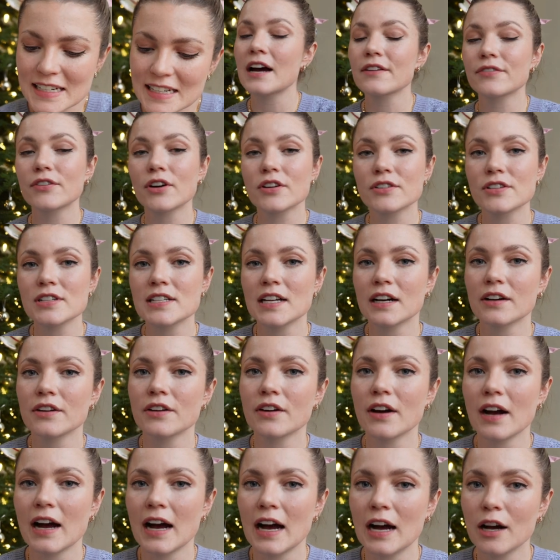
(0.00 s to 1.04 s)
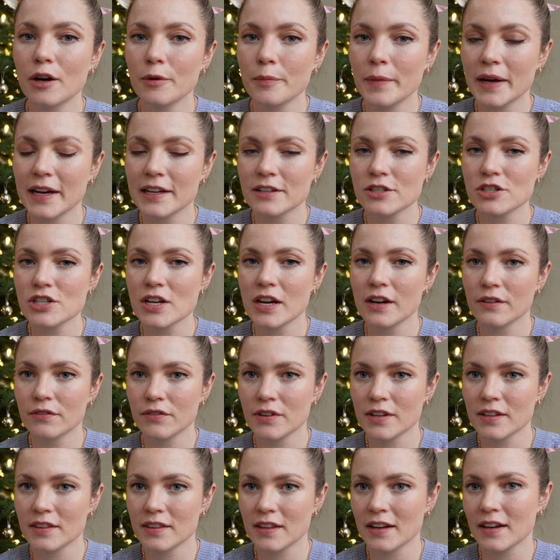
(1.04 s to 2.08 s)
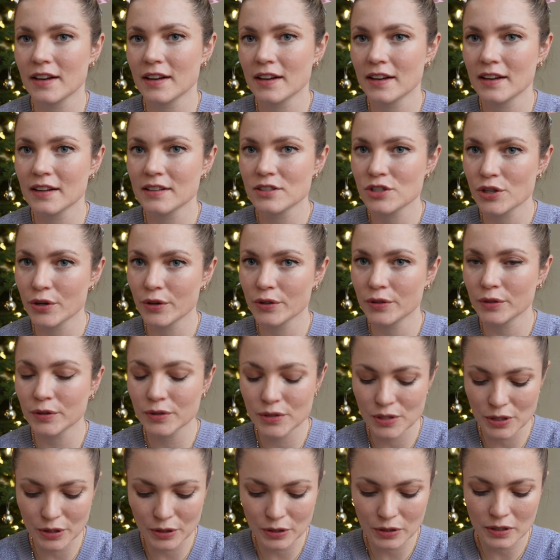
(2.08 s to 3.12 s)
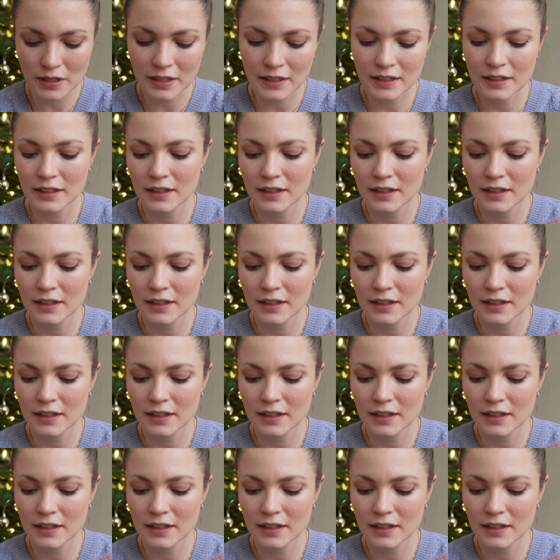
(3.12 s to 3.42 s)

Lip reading: I forgot to tell you how much everything totaled to.